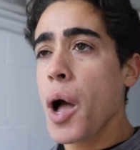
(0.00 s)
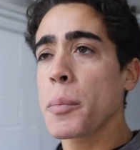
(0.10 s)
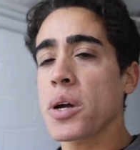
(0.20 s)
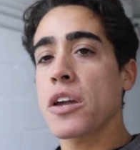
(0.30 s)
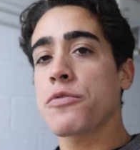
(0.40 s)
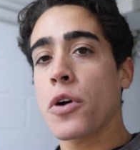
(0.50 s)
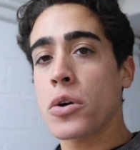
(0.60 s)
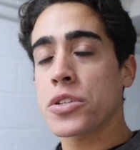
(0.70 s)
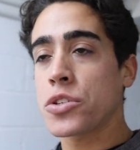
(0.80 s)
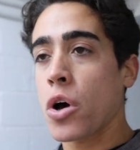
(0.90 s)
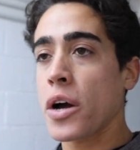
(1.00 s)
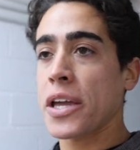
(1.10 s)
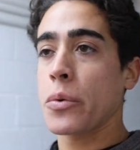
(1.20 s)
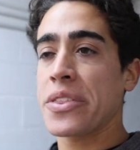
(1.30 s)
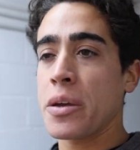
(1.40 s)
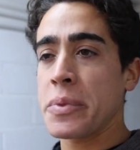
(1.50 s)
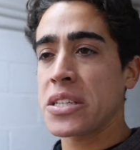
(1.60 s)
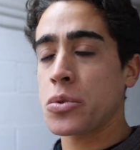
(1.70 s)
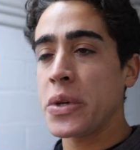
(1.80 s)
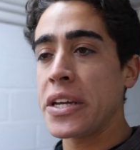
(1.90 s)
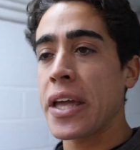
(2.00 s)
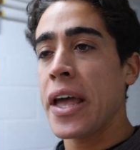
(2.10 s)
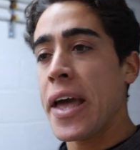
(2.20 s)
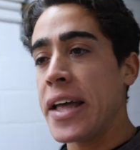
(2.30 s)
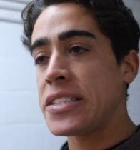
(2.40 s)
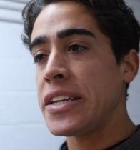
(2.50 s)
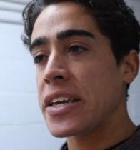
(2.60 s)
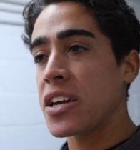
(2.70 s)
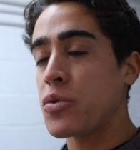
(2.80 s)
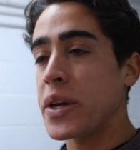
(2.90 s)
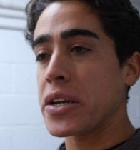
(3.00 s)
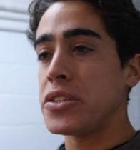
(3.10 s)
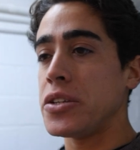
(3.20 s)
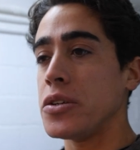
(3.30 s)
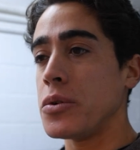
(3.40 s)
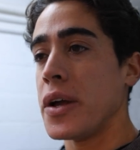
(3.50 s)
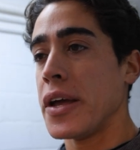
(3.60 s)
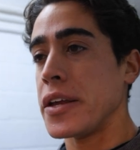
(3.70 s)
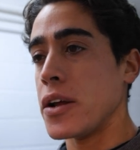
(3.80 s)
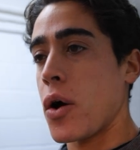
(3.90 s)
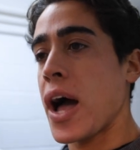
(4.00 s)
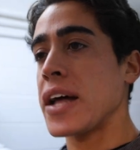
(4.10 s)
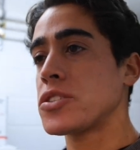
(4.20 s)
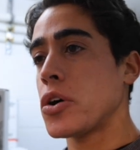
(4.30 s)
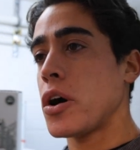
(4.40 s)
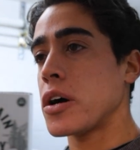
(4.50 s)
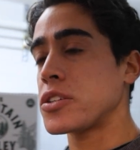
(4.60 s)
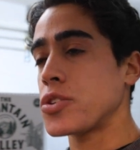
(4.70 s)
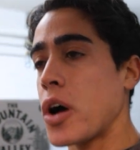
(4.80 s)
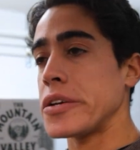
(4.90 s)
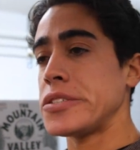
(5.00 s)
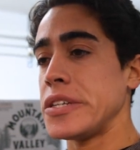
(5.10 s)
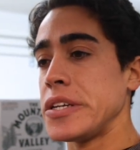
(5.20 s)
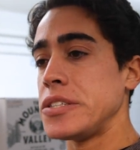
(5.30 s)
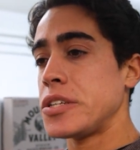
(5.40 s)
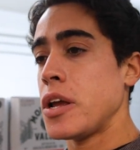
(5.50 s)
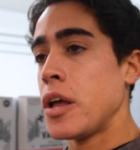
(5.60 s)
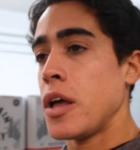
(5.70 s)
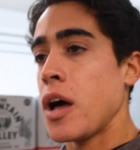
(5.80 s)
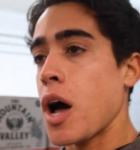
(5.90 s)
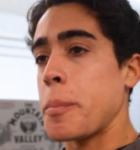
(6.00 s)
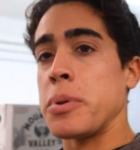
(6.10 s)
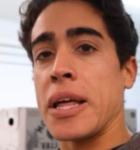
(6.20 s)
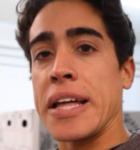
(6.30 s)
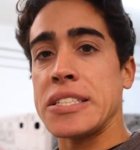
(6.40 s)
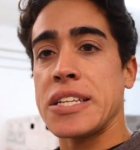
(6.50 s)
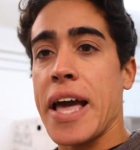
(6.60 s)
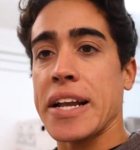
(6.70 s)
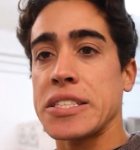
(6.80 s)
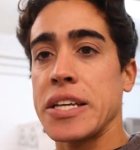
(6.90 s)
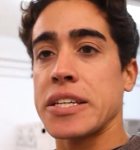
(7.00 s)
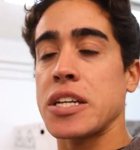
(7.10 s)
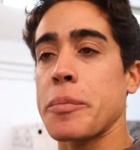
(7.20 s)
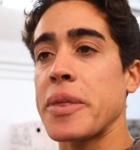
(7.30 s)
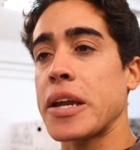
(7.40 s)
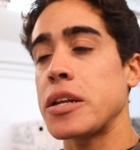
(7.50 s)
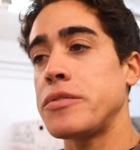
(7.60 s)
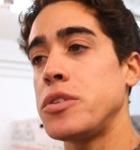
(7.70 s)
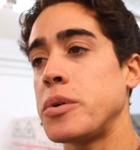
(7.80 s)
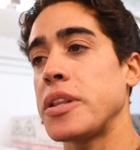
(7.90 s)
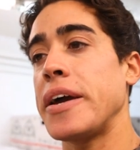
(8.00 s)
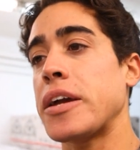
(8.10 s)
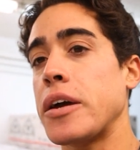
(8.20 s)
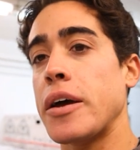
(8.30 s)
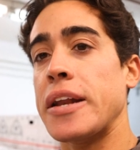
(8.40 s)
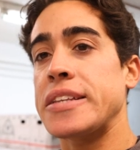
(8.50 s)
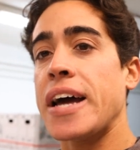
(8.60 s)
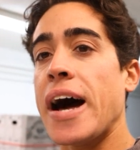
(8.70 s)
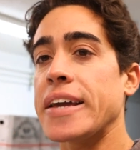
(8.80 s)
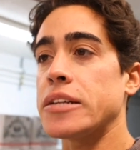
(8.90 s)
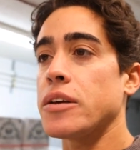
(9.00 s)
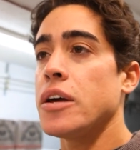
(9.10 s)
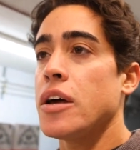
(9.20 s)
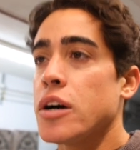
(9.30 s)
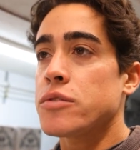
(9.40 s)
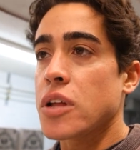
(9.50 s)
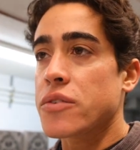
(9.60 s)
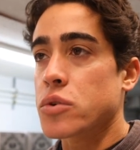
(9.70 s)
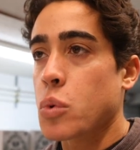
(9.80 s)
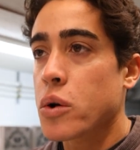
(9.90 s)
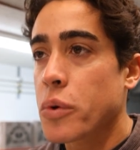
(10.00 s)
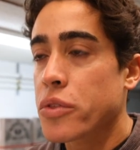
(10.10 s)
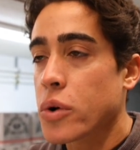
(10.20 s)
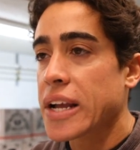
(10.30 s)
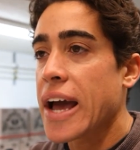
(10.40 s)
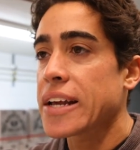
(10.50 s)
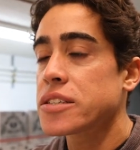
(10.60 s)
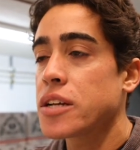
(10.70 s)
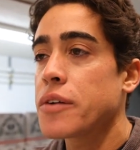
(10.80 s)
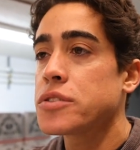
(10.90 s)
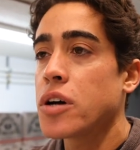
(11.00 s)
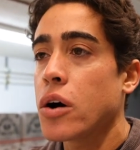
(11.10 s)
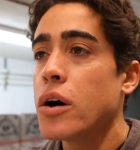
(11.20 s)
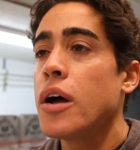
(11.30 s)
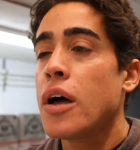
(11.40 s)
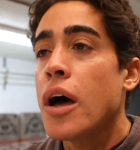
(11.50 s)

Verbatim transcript: I'm looking forward to talking with him this week and seeing if we could do, you know, hot dog, sausage, uh, plain snack sticks, and I'm thinking of doing like a, an Italian flavored one with organic stuff. So